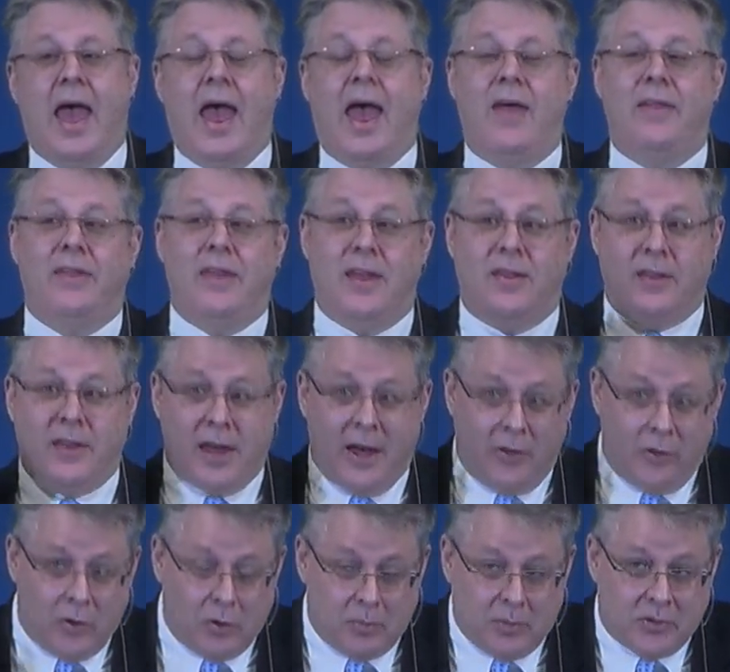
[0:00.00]
And then the
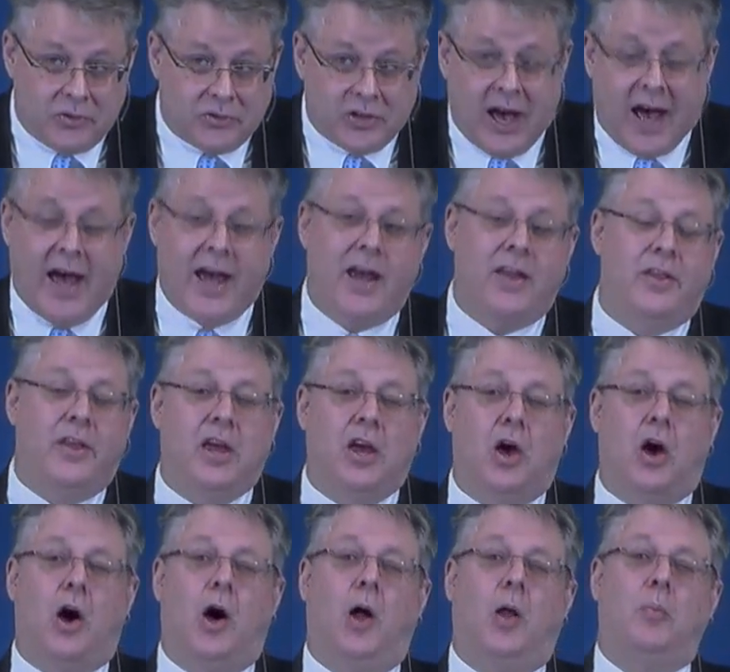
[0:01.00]
other Messiah they
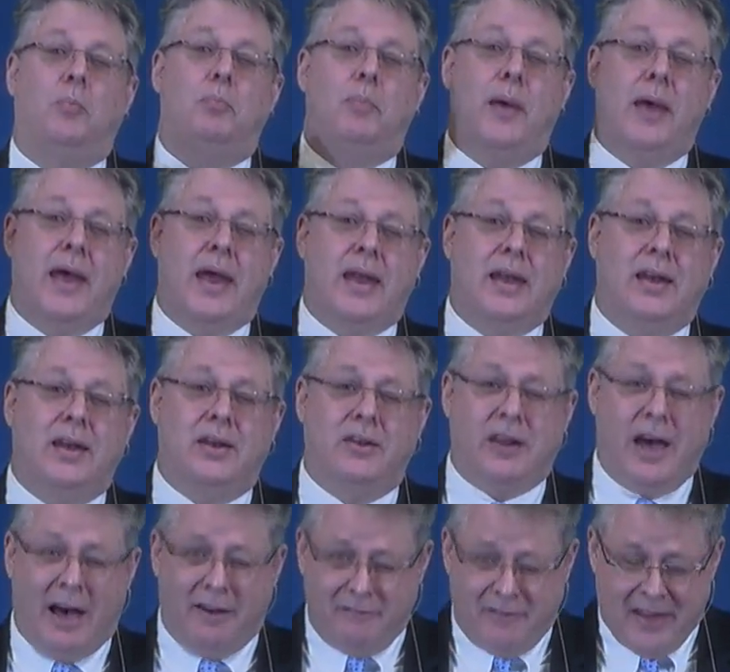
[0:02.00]
called Ben
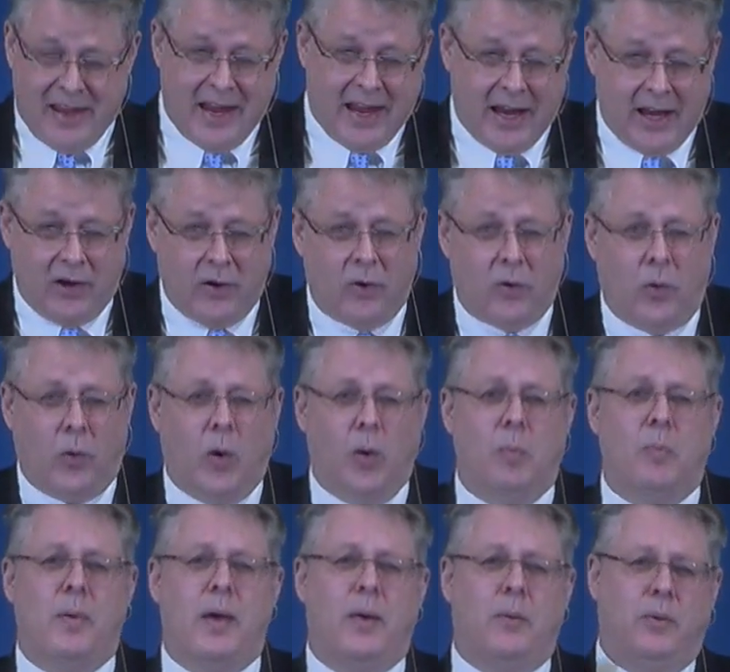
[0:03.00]
David, or
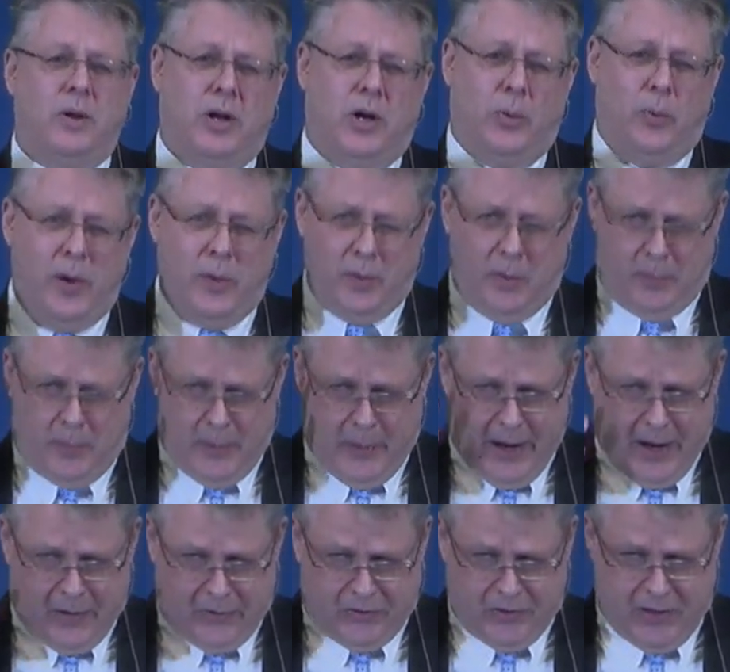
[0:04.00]
Ben, you know, we would
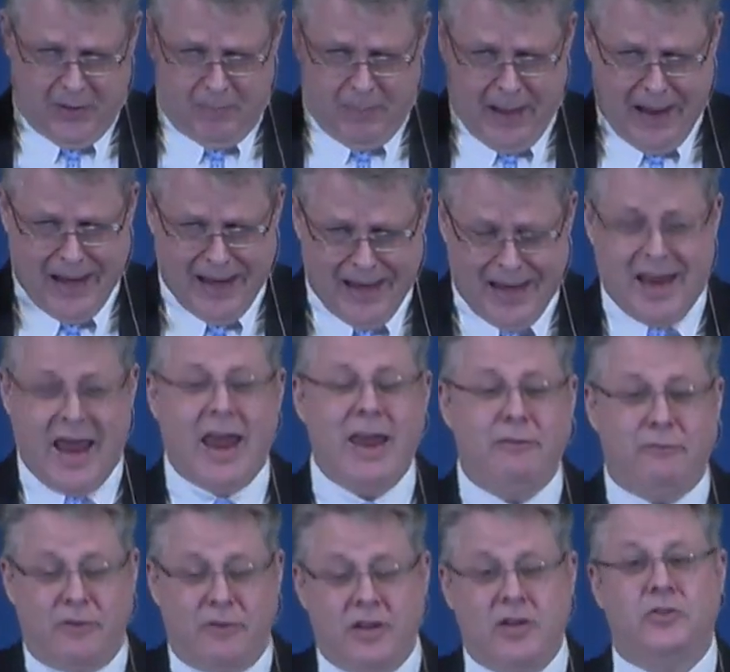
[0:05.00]
pronounce it Ben
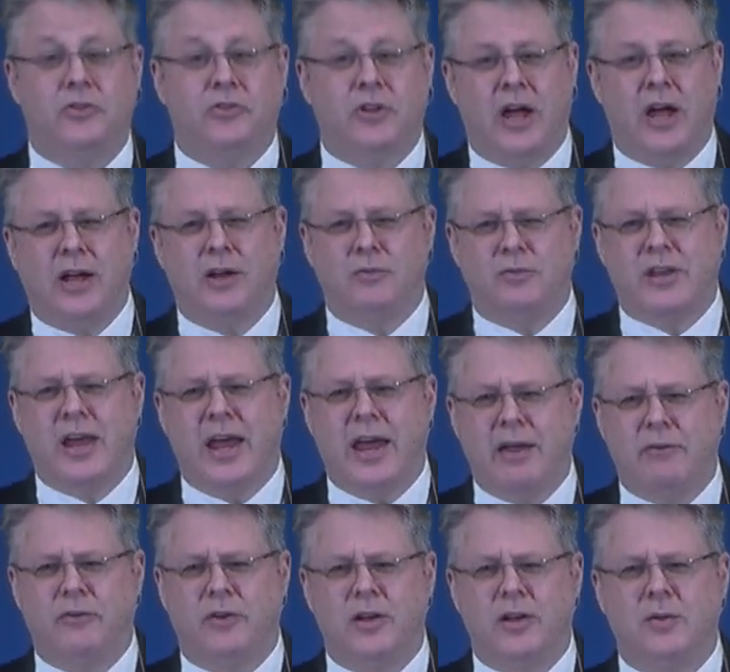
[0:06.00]
David, son of
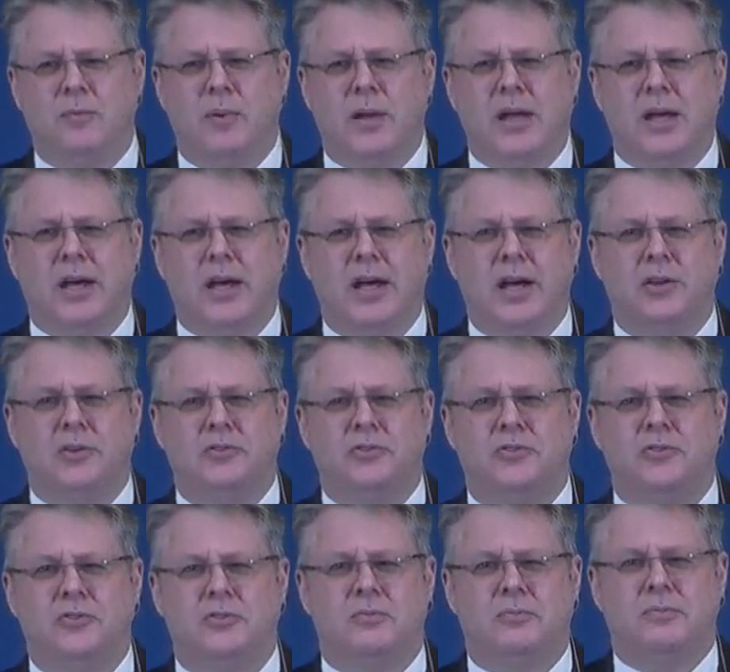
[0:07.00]
David,
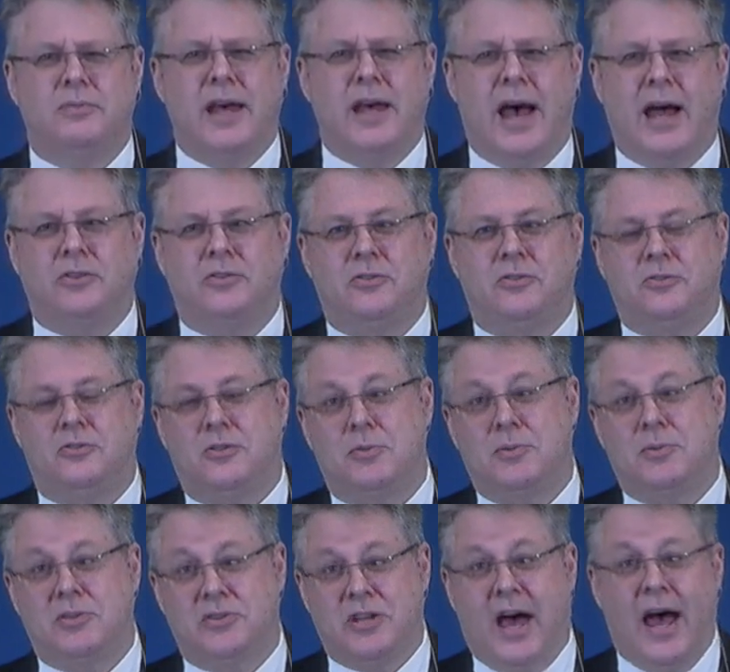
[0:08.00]
because that's the
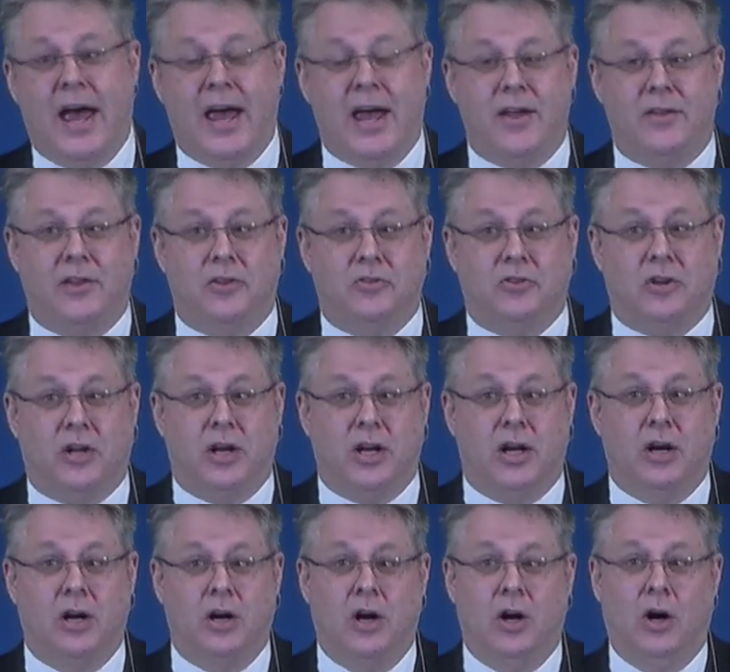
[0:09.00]
Messiah that's going
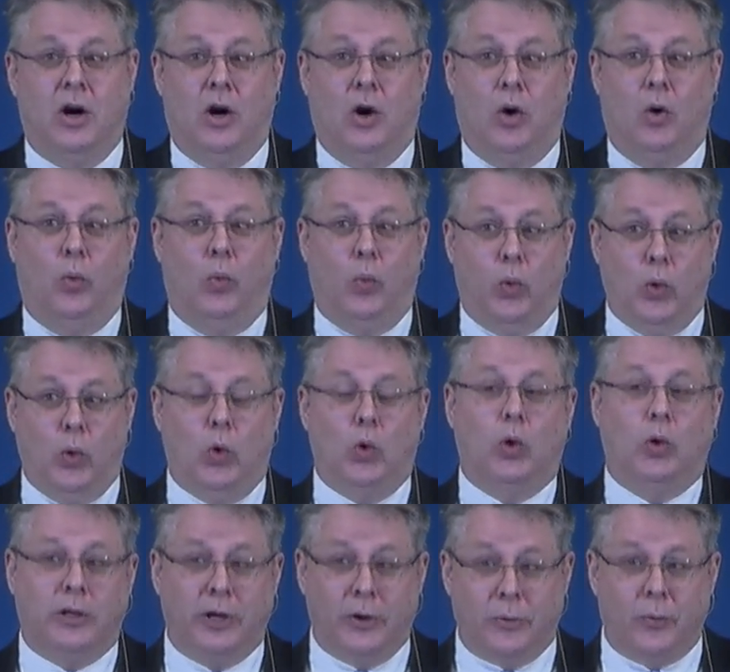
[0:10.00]
to
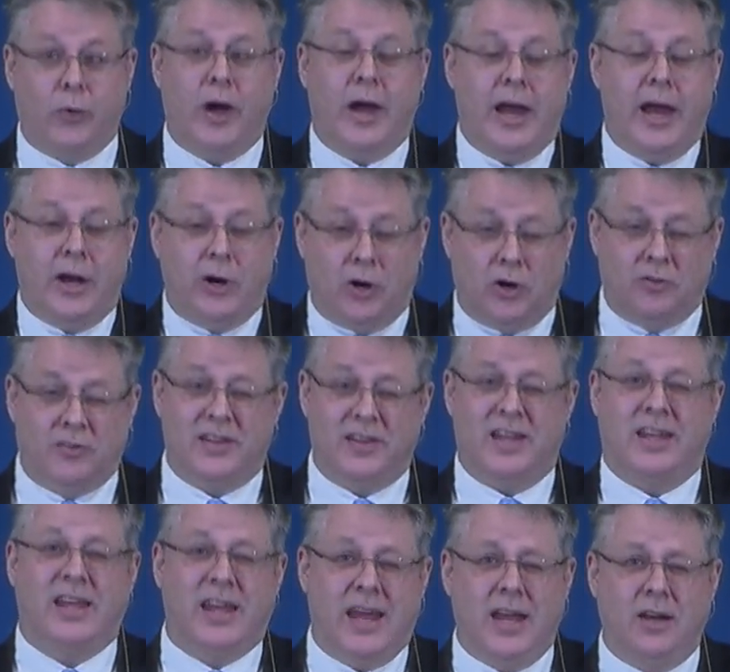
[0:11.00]
rule and reign over
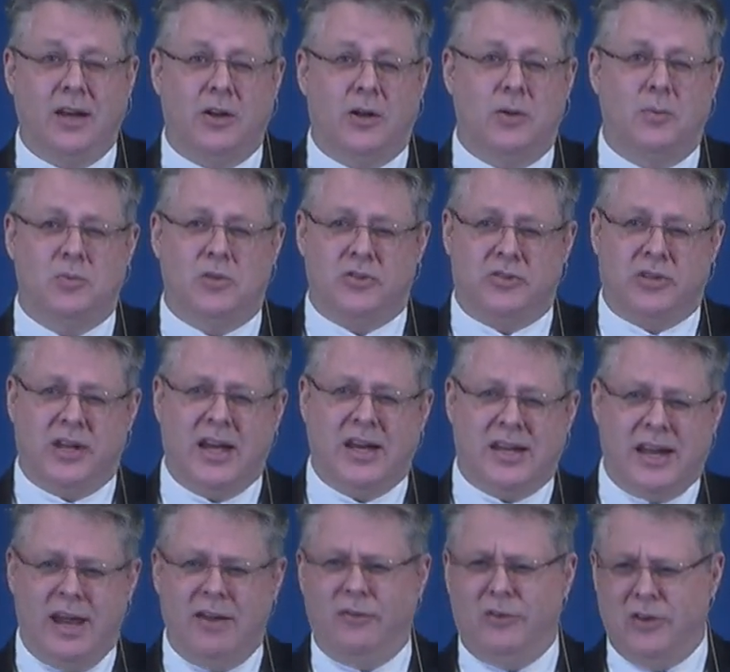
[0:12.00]
the kingdom just like
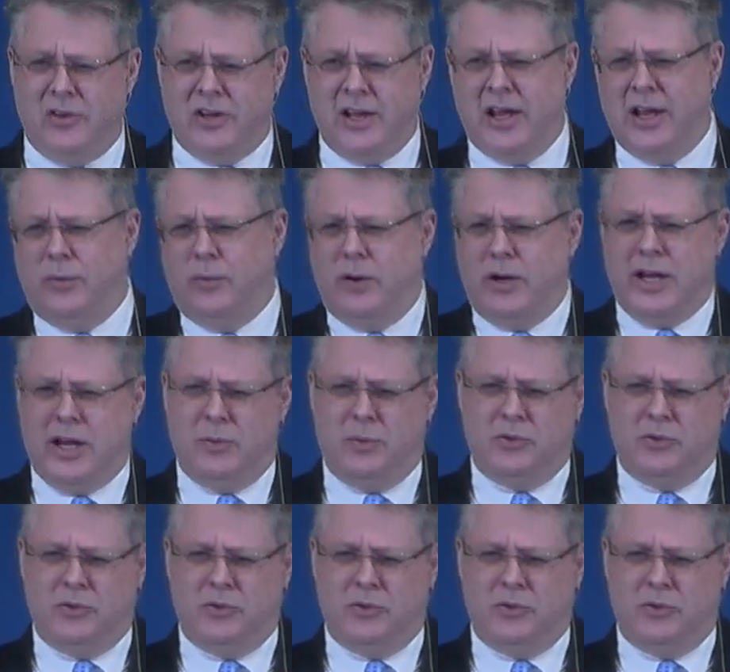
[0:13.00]
David did when he